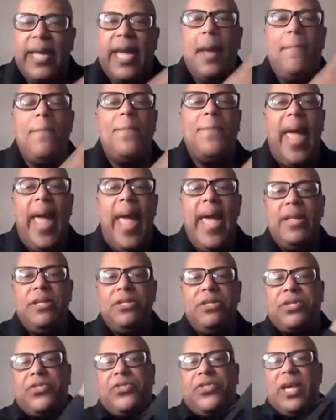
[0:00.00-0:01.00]

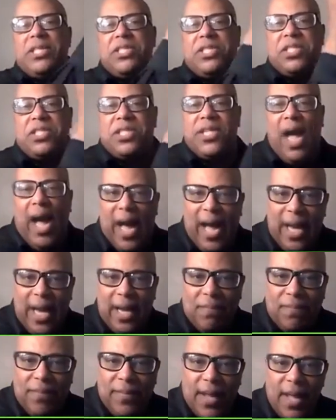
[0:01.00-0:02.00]
commands the
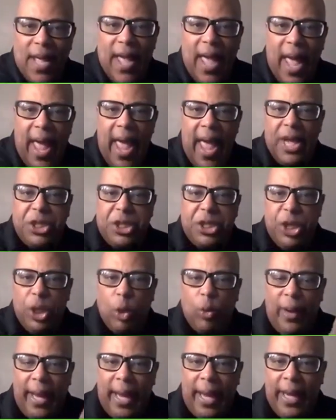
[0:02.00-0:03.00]
sun,
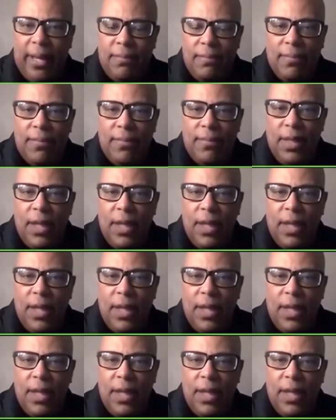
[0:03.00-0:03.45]
S-U-N,